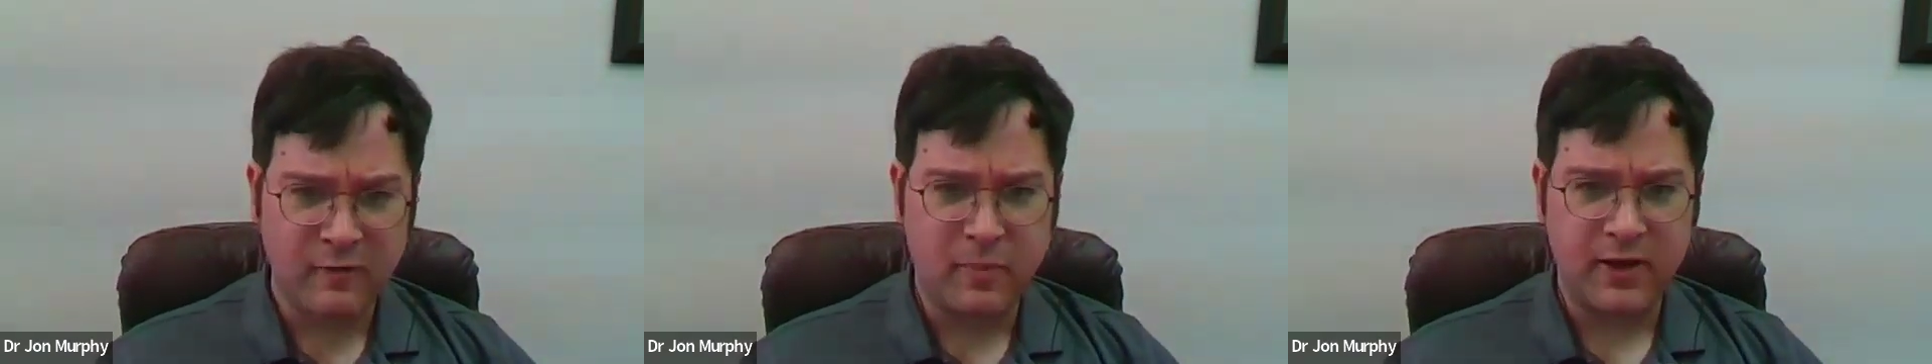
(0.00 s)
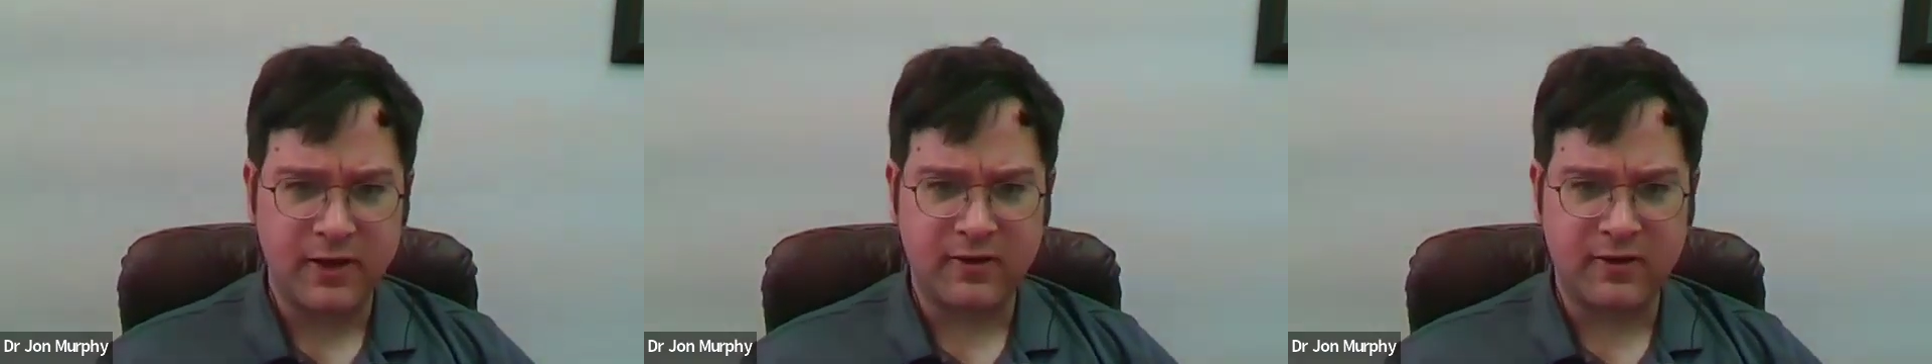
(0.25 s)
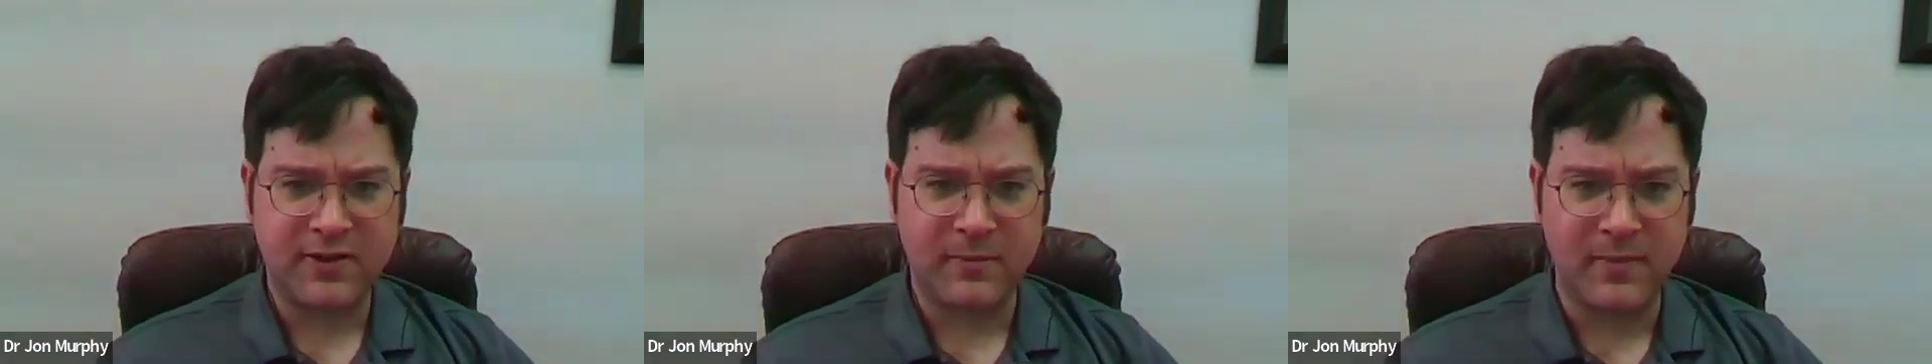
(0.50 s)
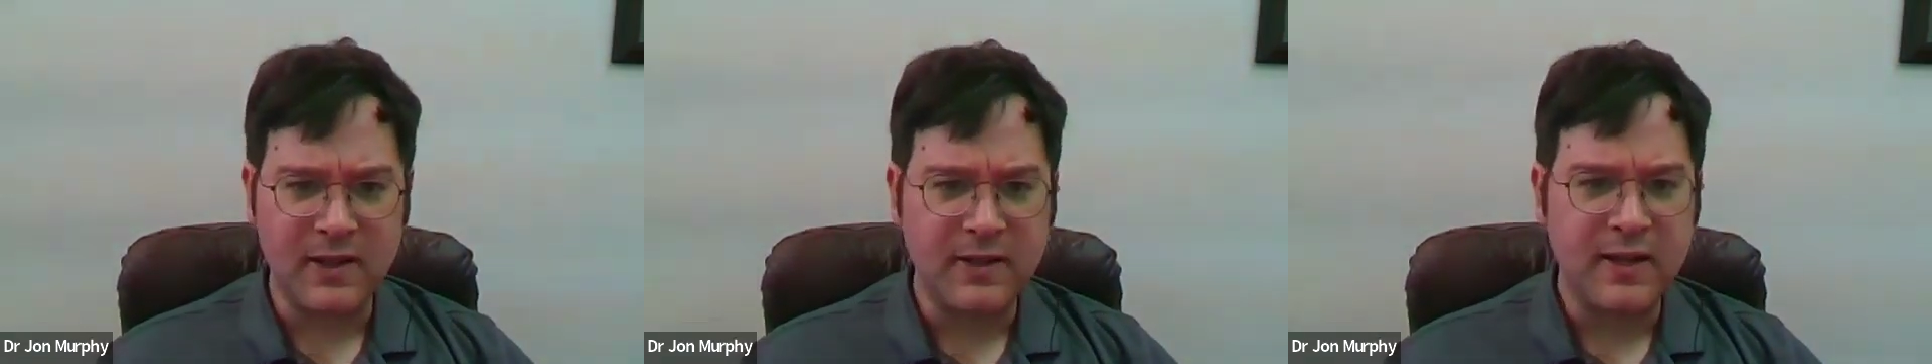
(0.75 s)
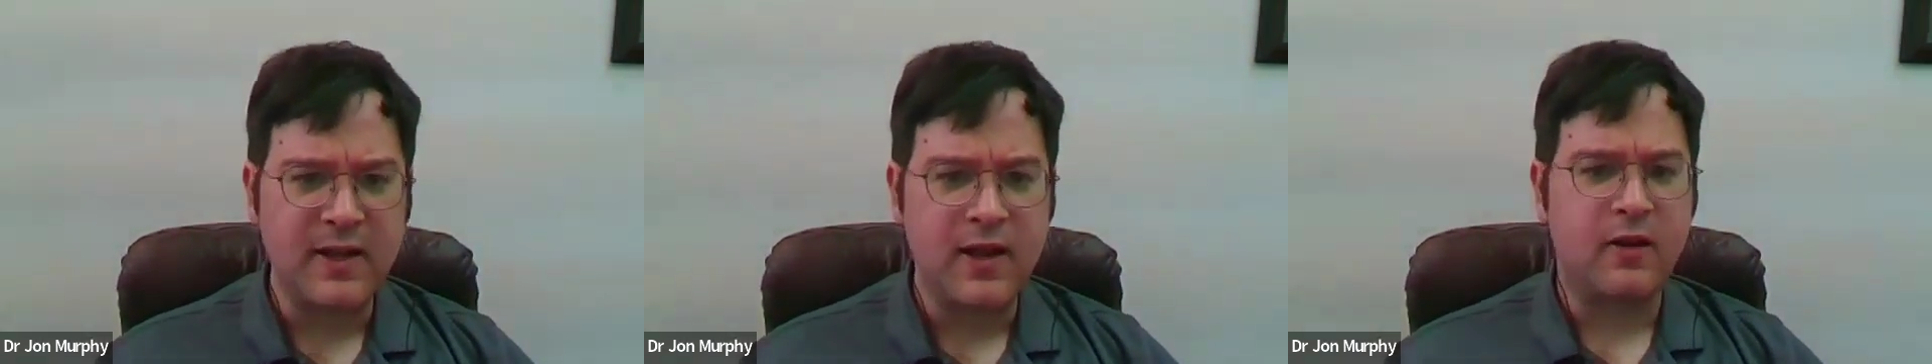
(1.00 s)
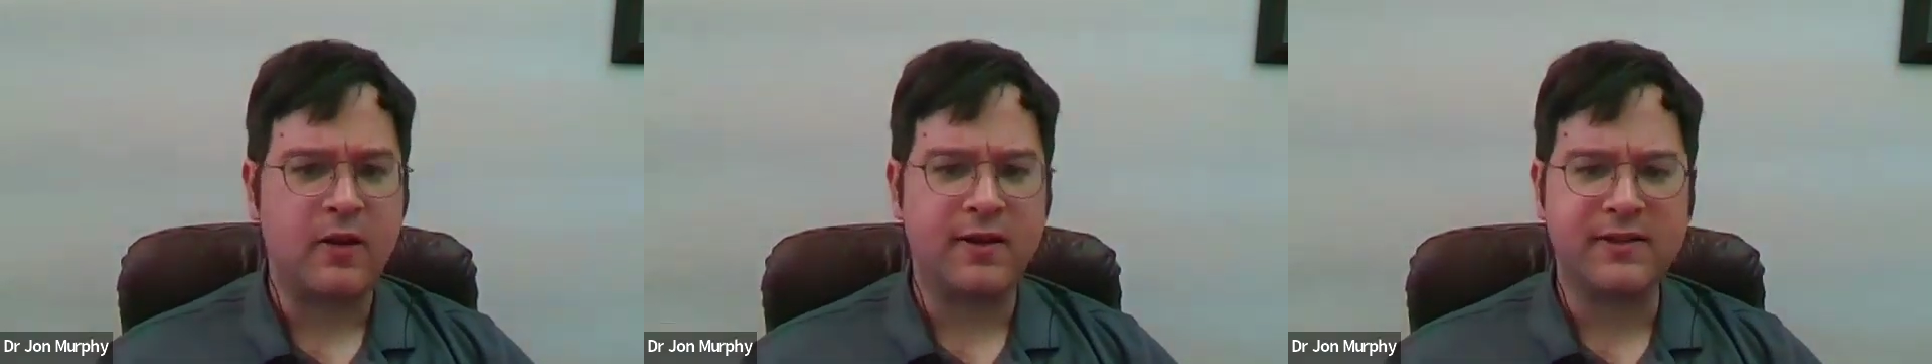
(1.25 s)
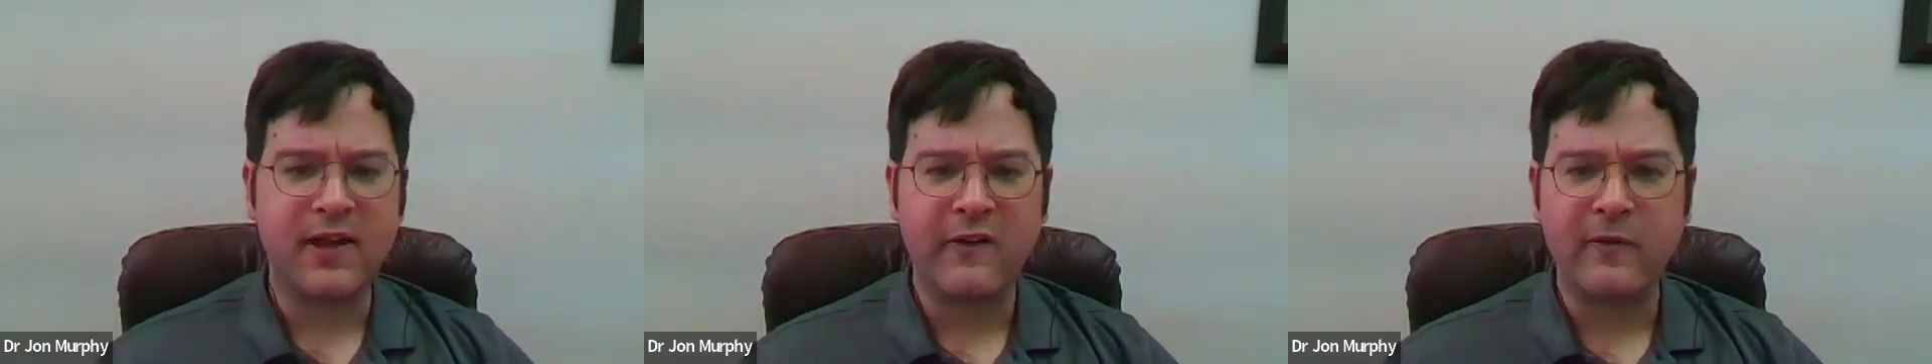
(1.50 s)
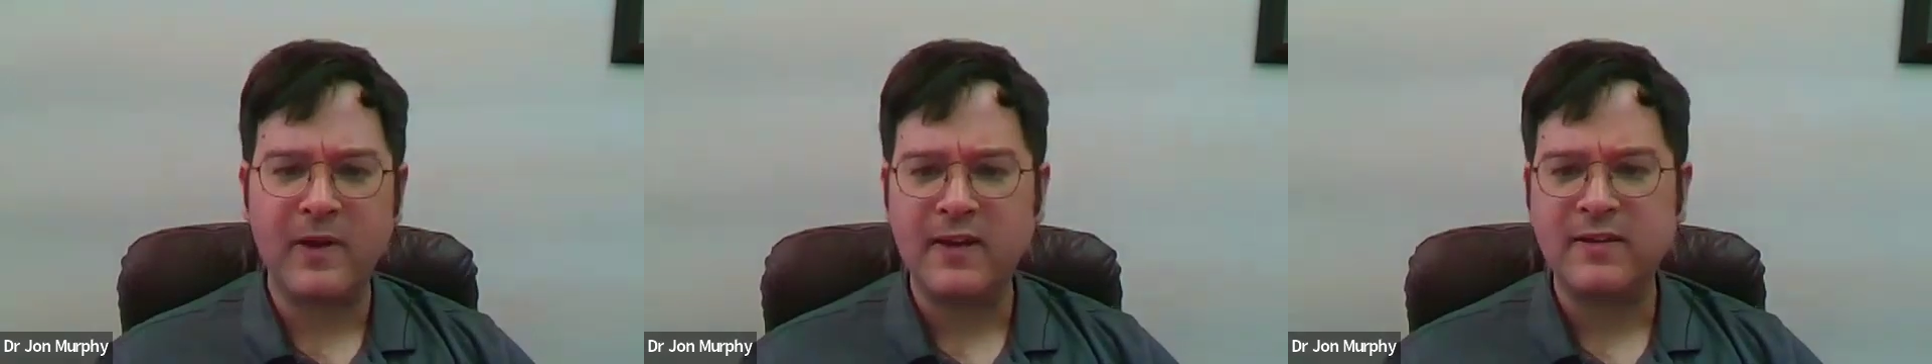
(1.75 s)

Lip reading: of political stability and honest government